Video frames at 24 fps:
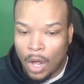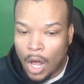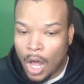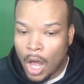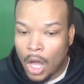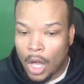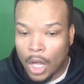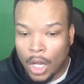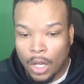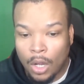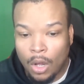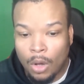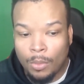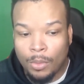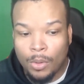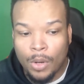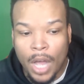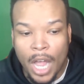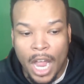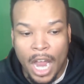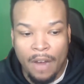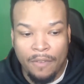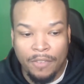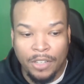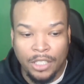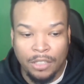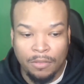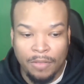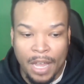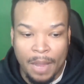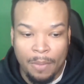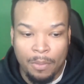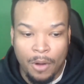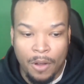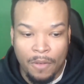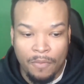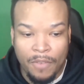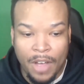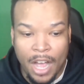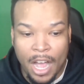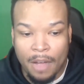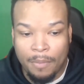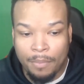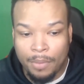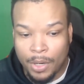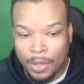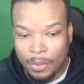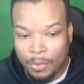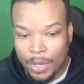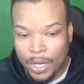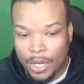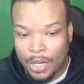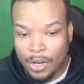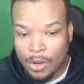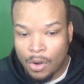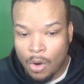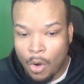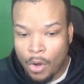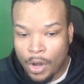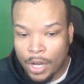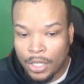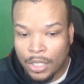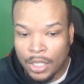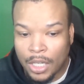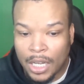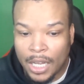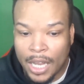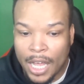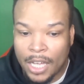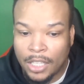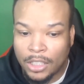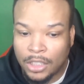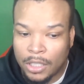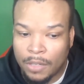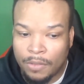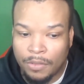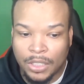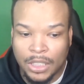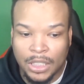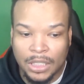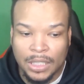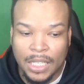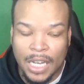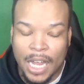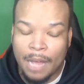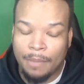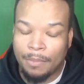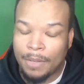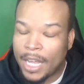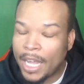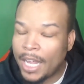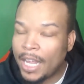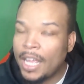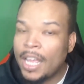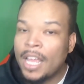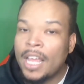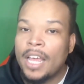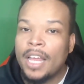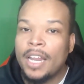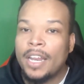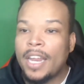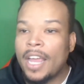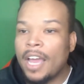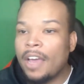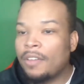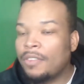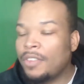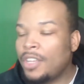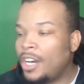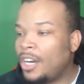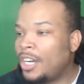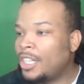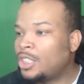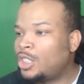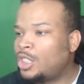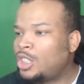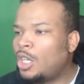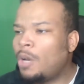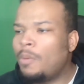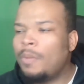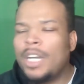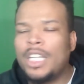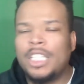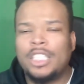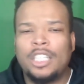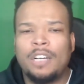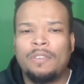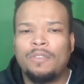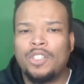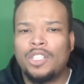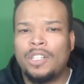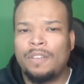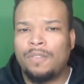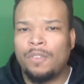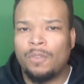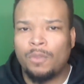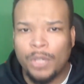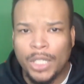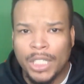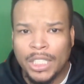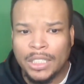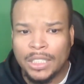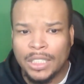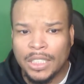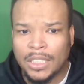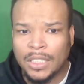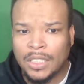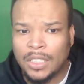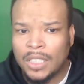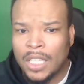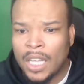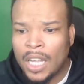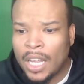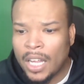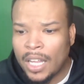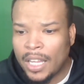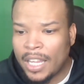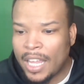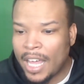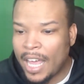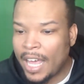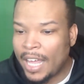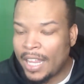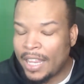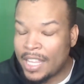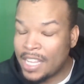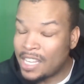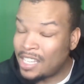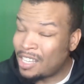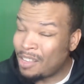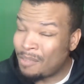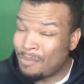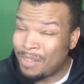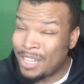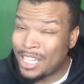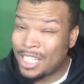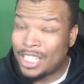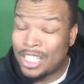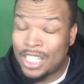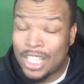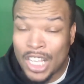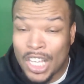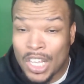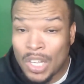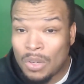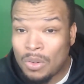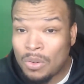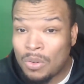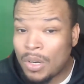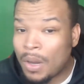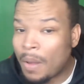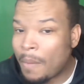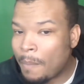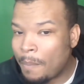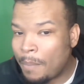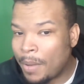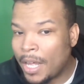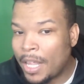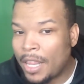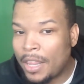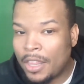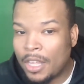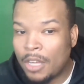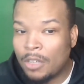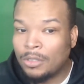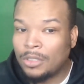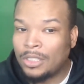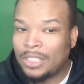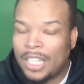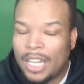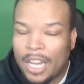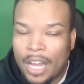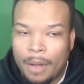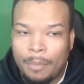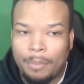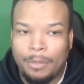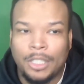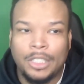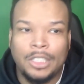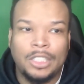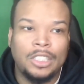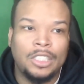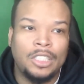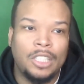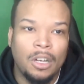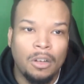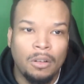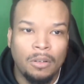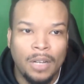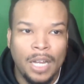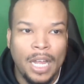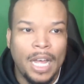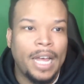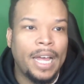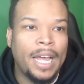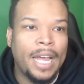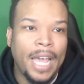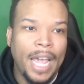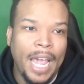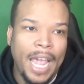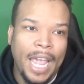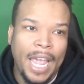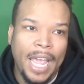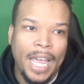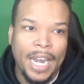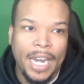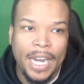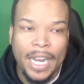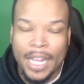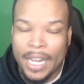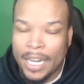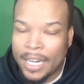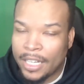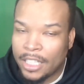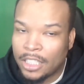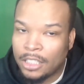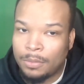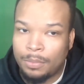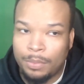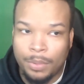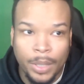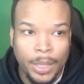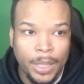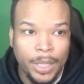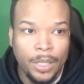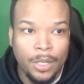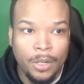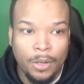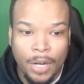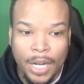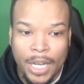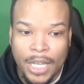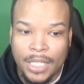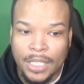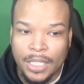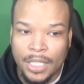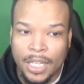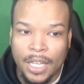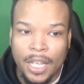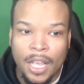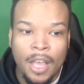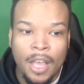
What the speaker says: global average of 8.5 per week, according to cloud services Limelight. Now, there are so many several different reasons that this can be skewed, but those numbers don't lie, and it is pretty crazy.